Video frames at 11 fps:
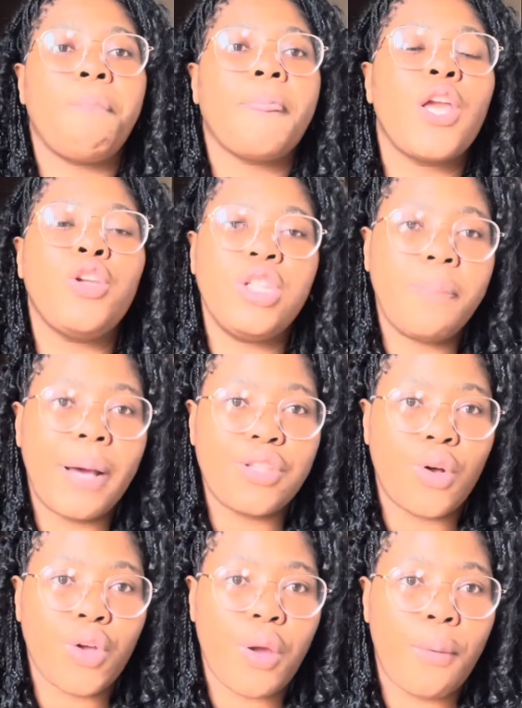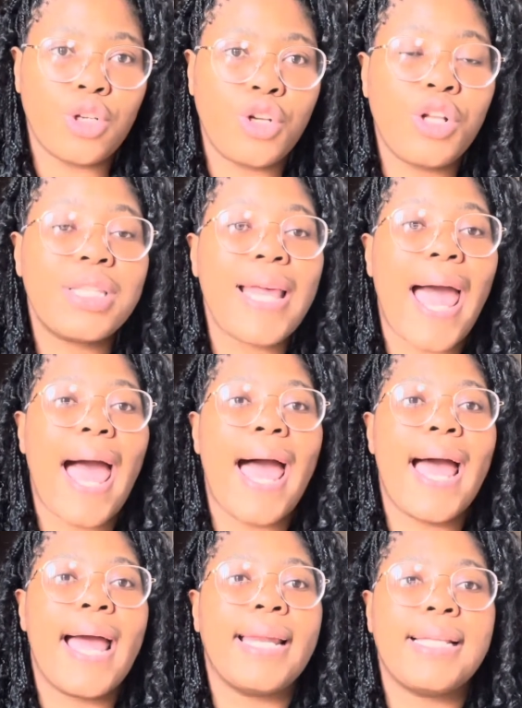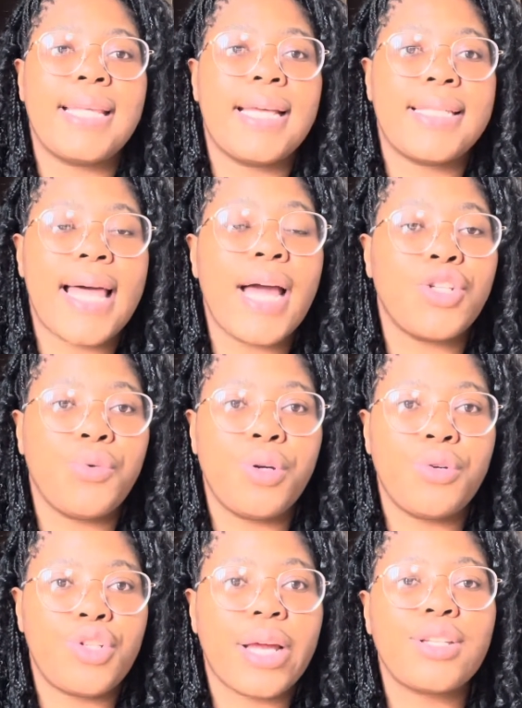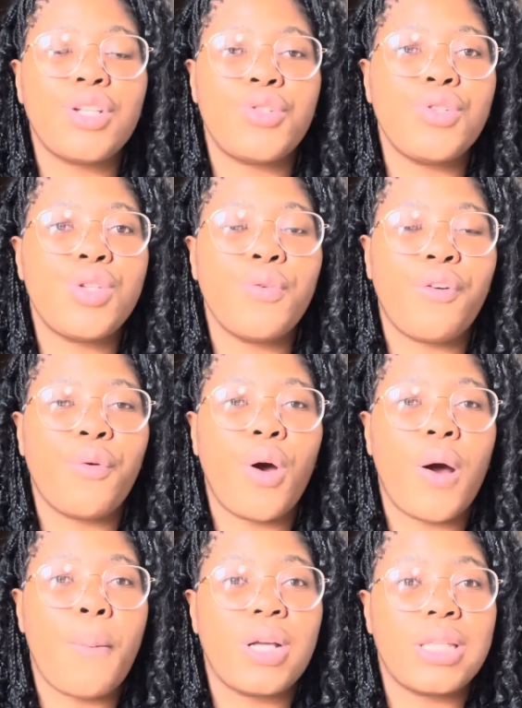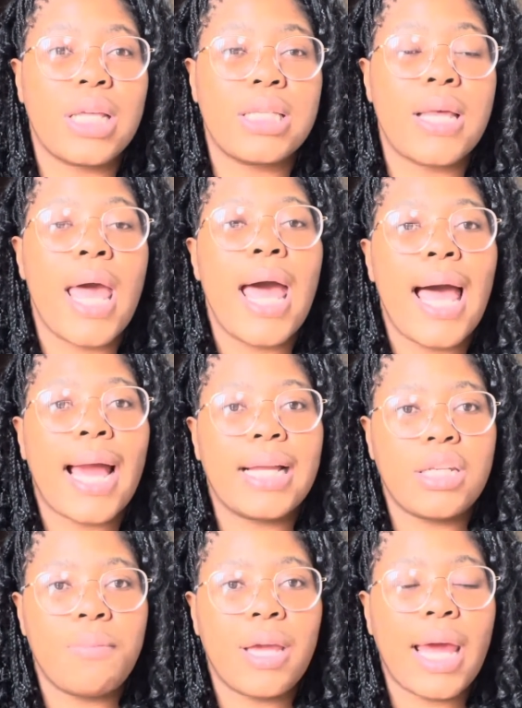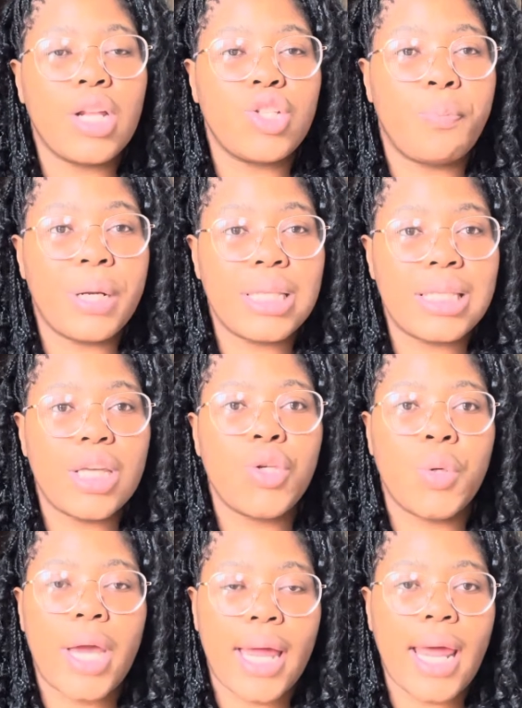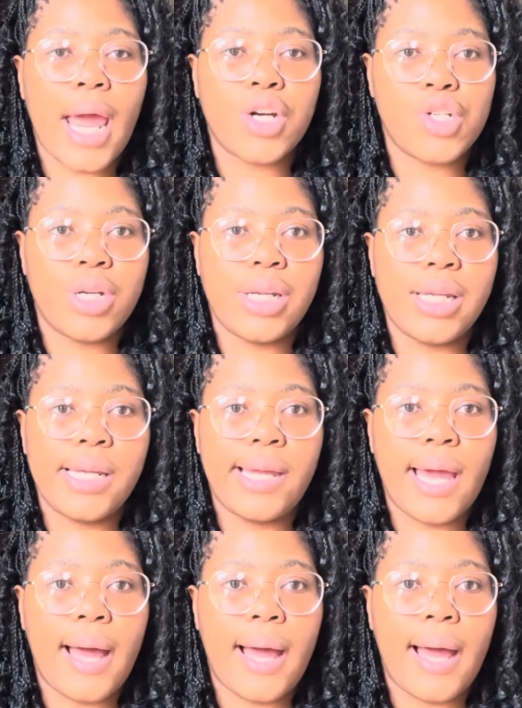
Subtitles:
you did pass all your modules and it says that you were rejected due to master's academic eligibility, you can actually